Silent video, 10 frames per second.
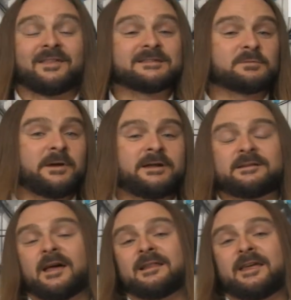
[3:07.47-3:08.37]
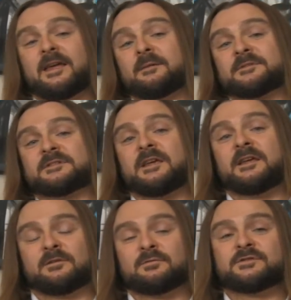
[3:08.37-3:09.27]
This week, Dell
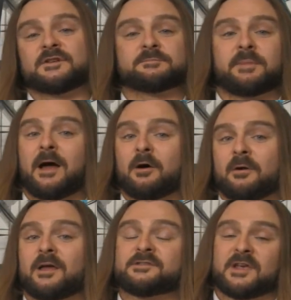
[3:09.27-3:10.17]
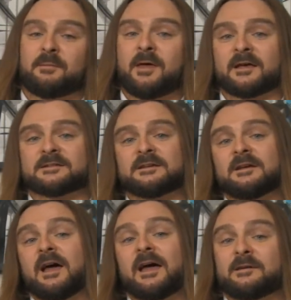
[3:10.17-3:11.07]
EMC launches PowerEdge MX
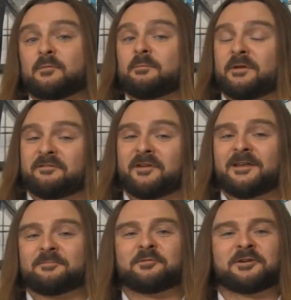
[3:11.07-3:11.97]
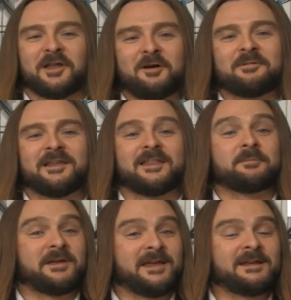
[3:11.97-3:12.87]
and it will be available globally at
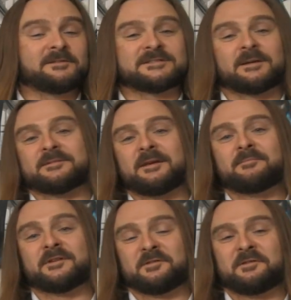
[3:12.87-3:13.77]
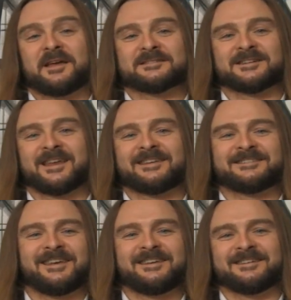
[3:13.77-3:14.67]
the beginning of September
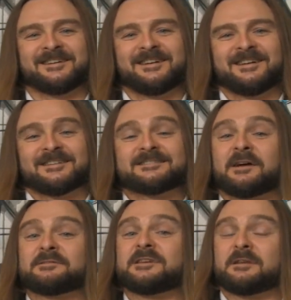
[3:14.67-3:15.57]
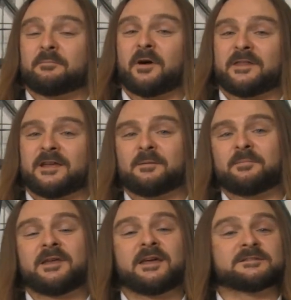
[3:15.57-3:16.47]
2018. Touted by the
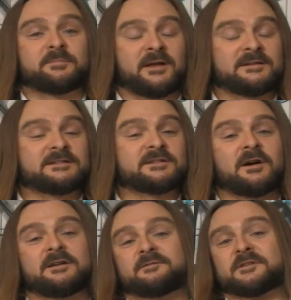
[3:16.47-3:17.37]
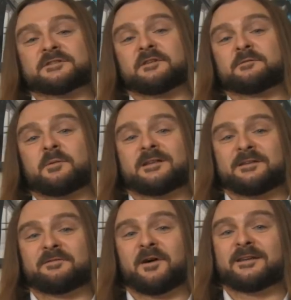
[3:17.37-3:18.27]
company as being designed for
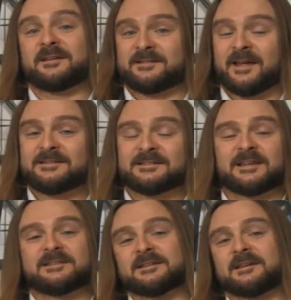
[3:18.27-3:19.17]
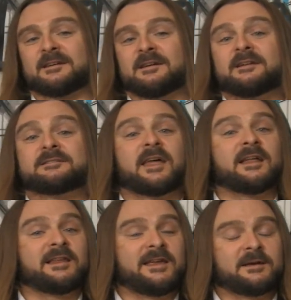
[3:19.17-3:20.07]
software-defined data center,
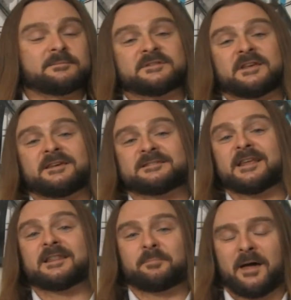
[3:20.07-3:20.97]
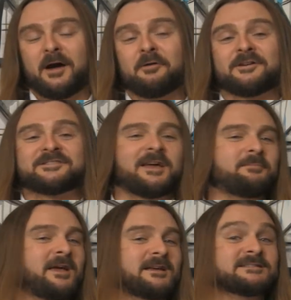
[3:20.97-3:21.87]
Dell EMC said the PowerEdge
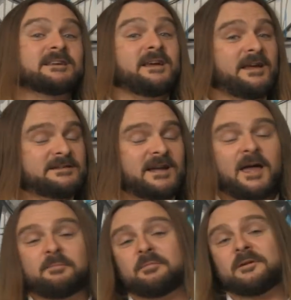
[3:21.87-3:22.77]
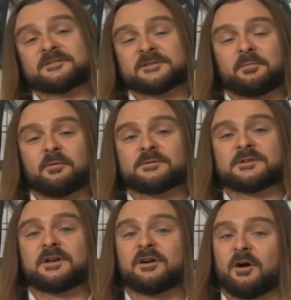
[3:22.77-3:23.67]
MX is capable of
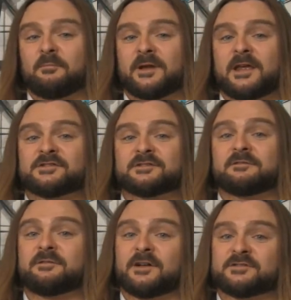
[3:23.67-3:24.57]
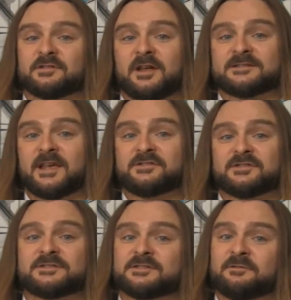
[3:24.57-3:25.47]
supporting a combination of
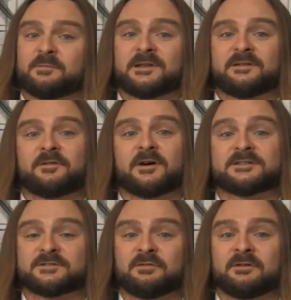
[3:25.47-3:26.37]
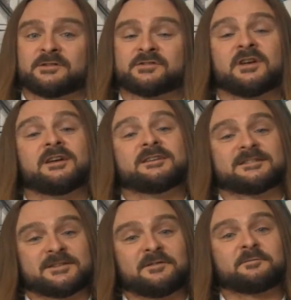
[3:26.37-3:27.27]
virtualization, software-defined storage,
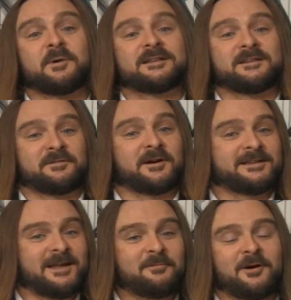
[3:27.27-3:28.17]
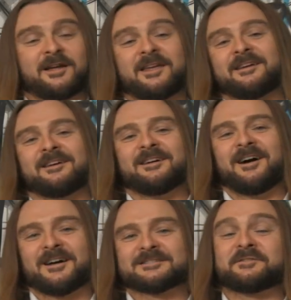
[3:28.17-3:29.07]
software-defined networking,
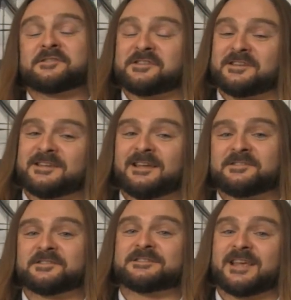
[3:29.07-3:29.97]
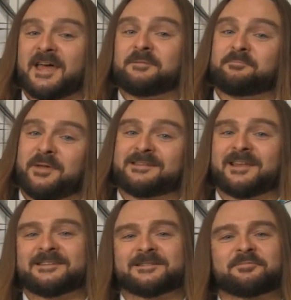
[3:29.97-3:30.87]
artificial intelligence and big
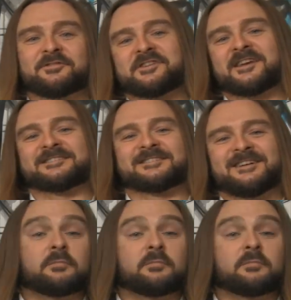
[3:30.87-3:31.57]
data projects.